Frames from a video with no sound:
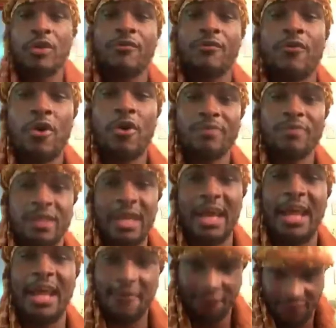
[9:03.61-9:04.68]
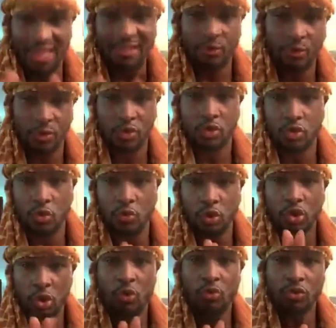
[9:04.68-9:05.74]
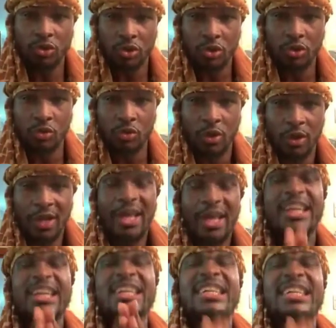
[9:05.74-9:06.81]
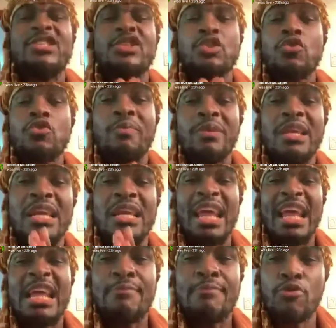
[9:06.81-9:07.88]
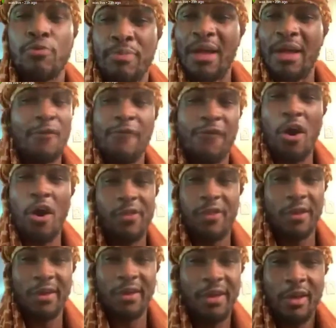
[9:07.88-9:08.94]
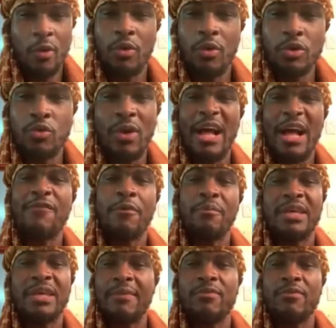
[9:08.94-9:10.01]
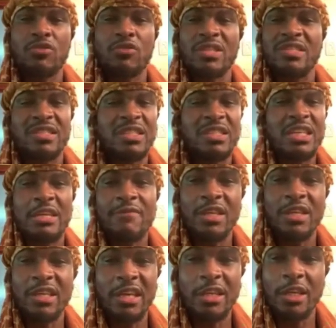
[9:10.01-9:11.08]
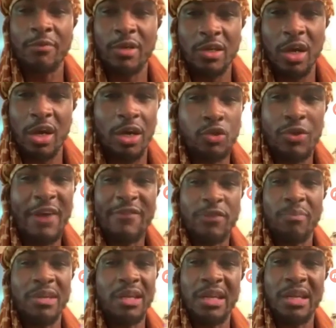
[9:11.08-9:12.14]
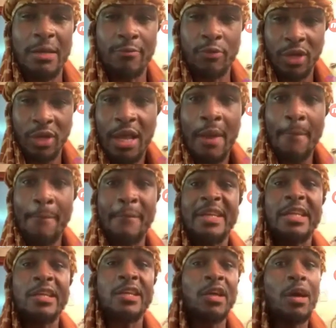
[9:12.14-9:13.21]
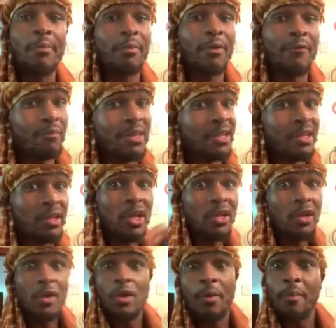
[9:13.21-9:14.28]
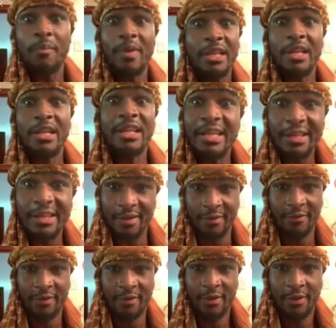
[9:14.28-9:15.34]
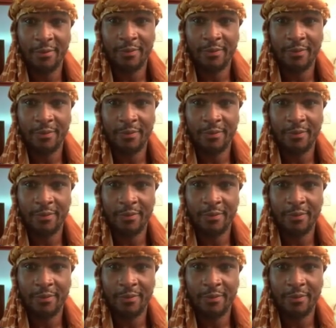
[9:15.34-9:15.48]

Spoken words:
you would conform to that. That's what you was chosen to do. At least you be enabled by the Father. Will you ever be able to receive the kingdom of God? You have to be enabled. Many come, but many leave.